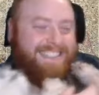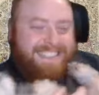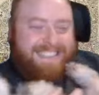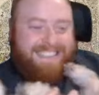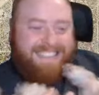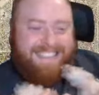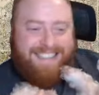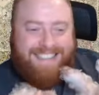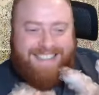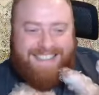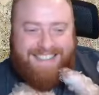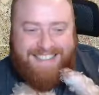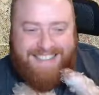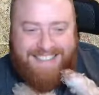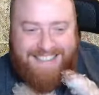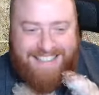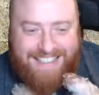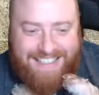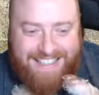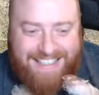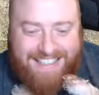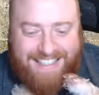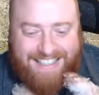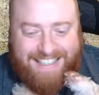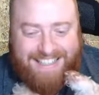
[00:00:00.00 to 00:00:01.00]
so,
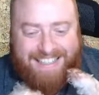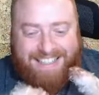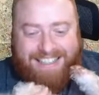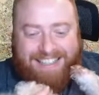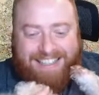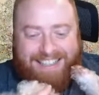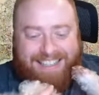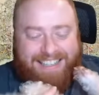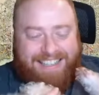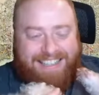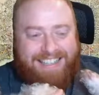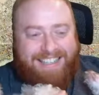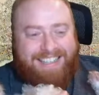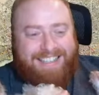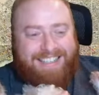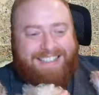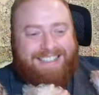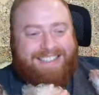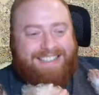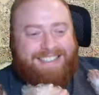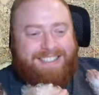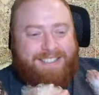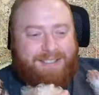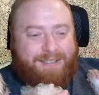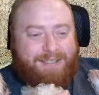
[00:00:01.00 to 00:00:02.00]
yeah,
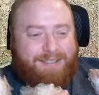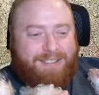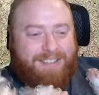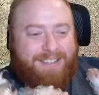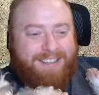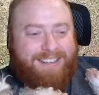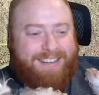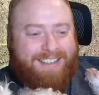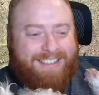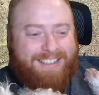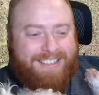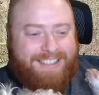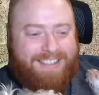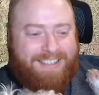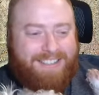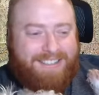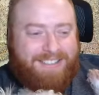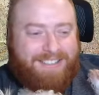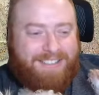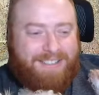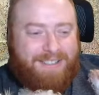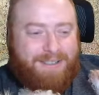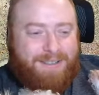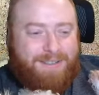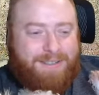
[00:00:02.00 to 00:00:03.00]
these two dogs, they're
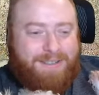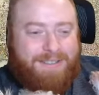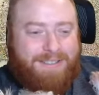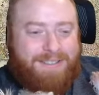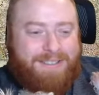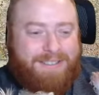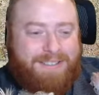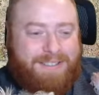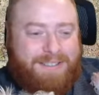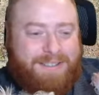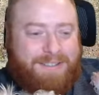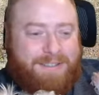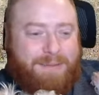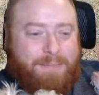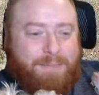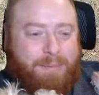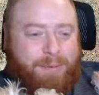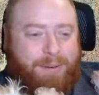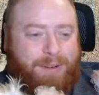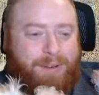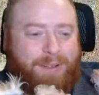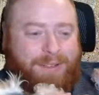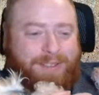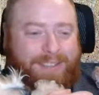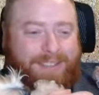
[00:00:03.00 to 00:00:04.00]
so, so
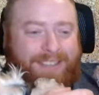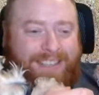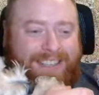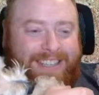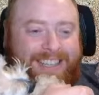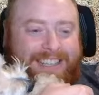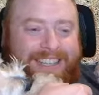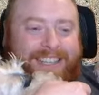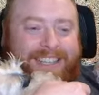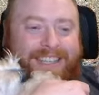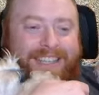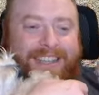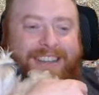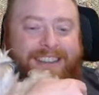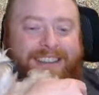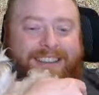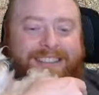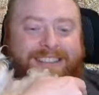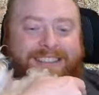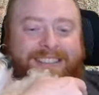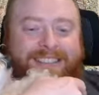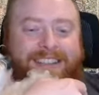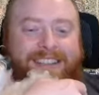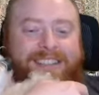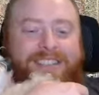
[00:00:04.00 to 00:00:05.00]
spoiled.
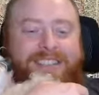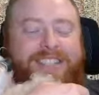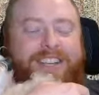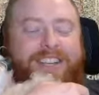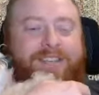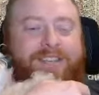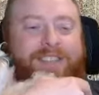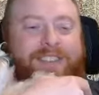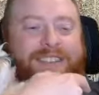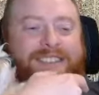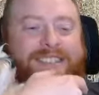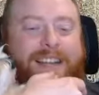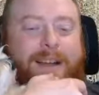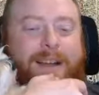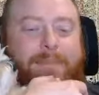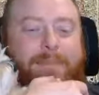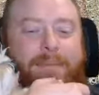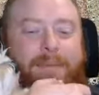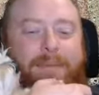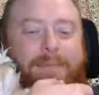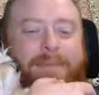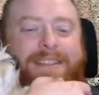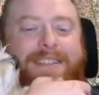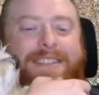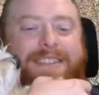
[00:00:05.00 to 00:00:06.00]
Such different
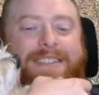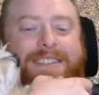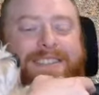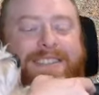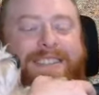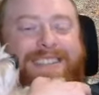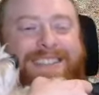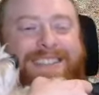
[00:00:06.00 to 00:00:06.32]
temperaments.